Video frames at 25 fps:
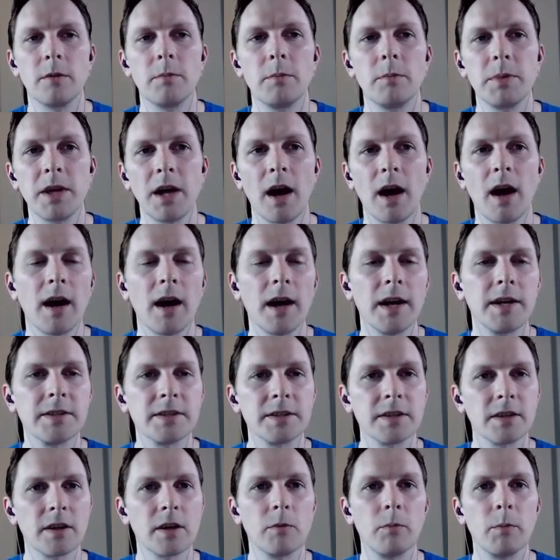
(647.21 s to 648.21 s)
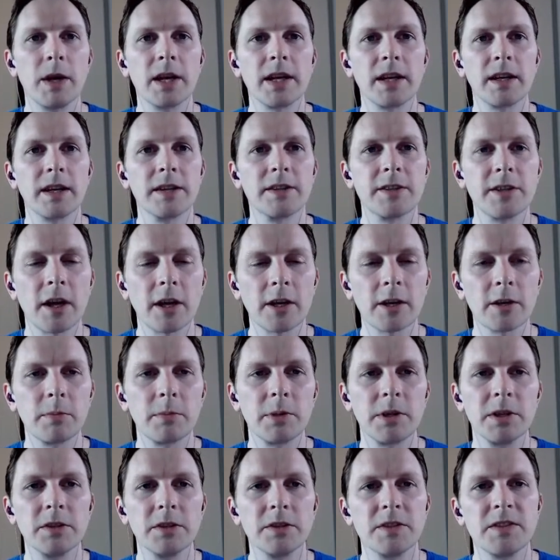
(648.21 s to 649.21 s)
behind making a Docker
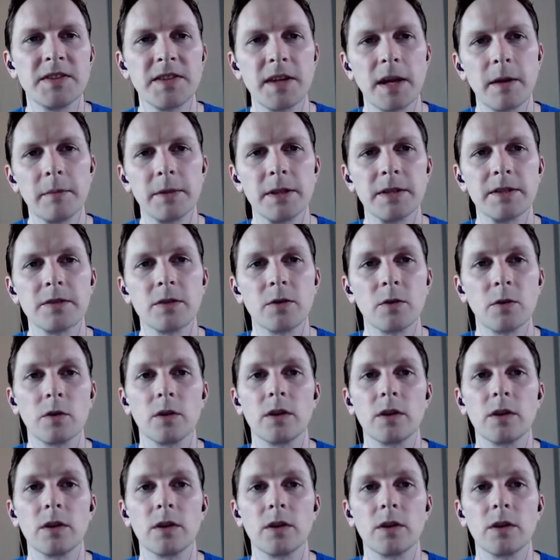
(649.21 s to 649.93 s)
build statement,